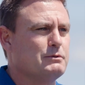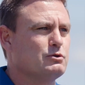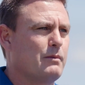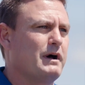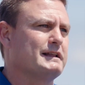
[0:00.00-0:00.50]
let me
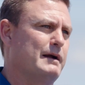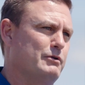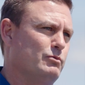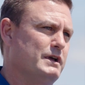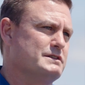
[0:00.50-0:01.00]
talk about
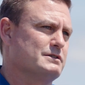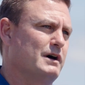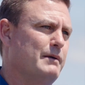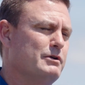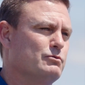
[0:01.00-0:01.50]
hybrid wheat. So
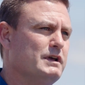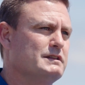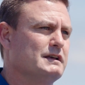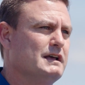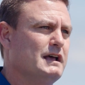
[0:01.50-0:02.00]
hybrid
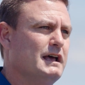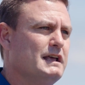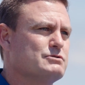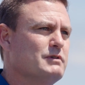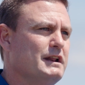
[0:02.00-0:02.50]
wheat
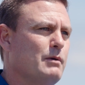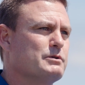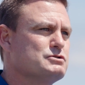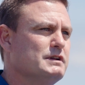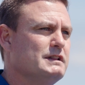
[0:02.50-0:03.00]
is really the
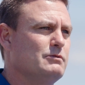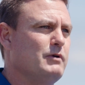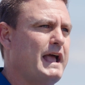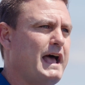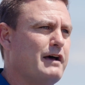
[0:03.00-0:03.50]
opportunity
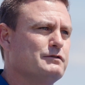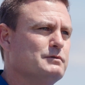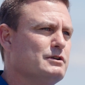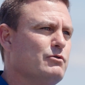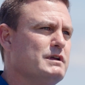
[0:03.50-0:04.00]
we have
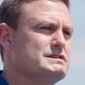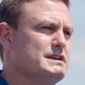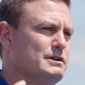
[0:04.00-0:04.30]
to increase